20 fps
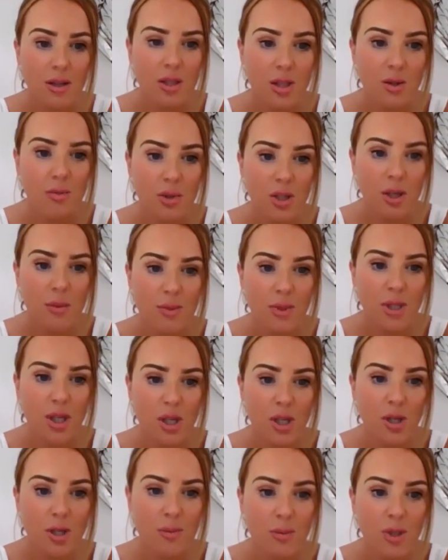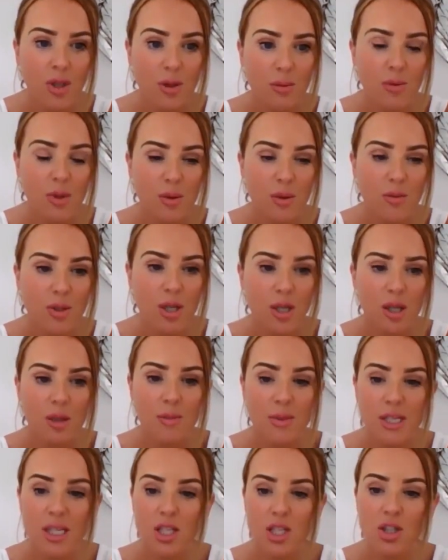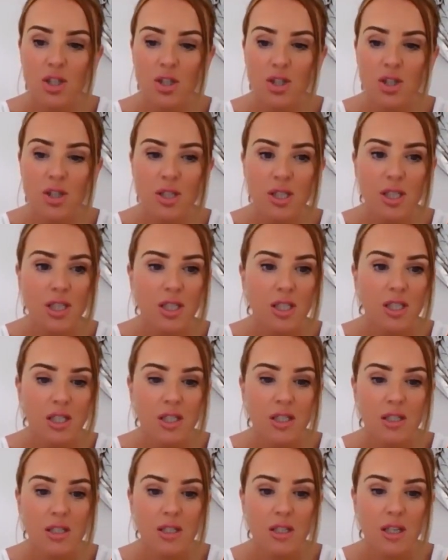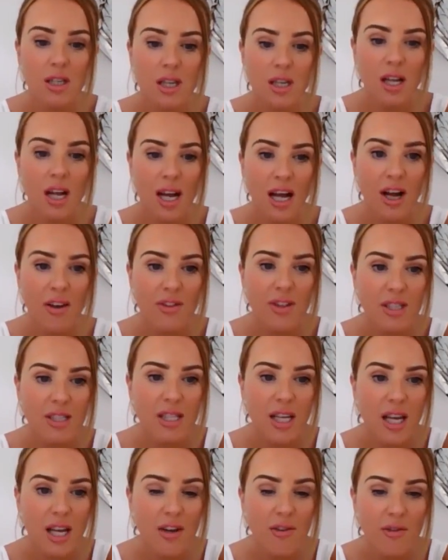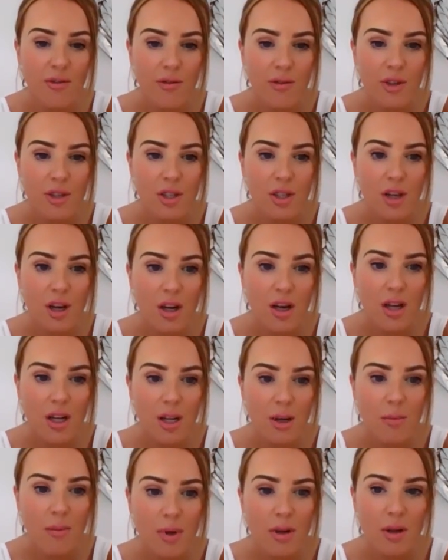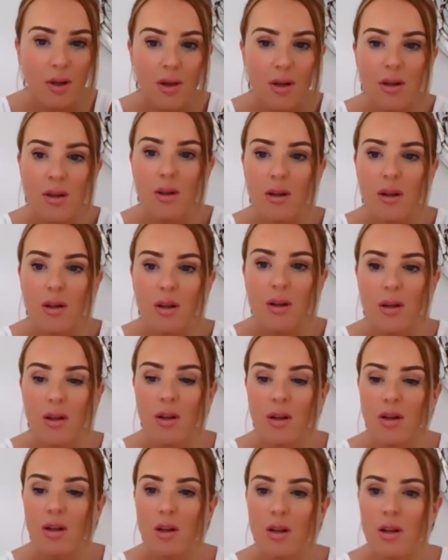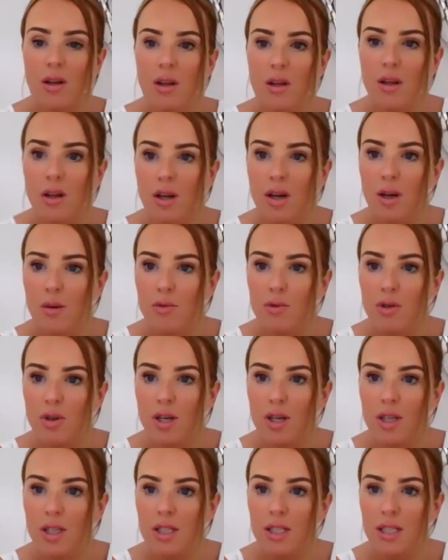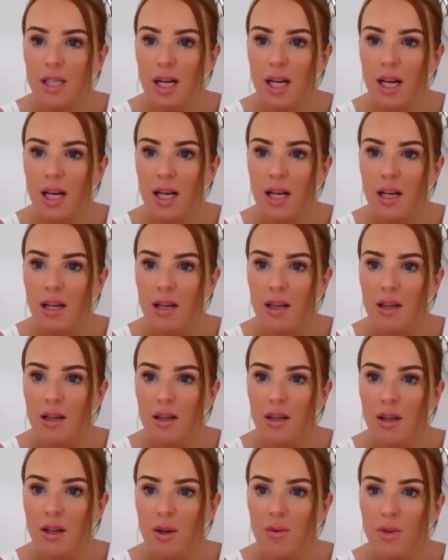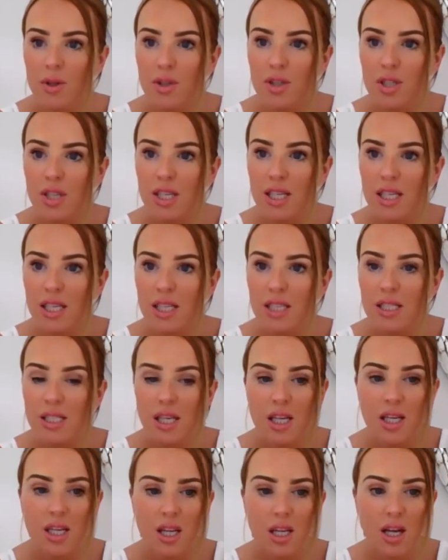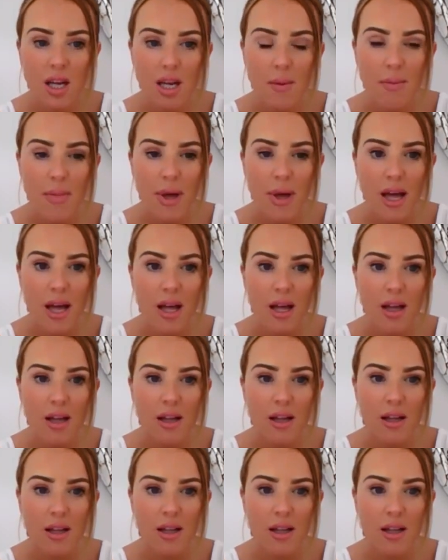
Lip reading: Sometimes it comes up, sometimes it just doesn't. I have this every time I'm trying to tag, which is a nightmare.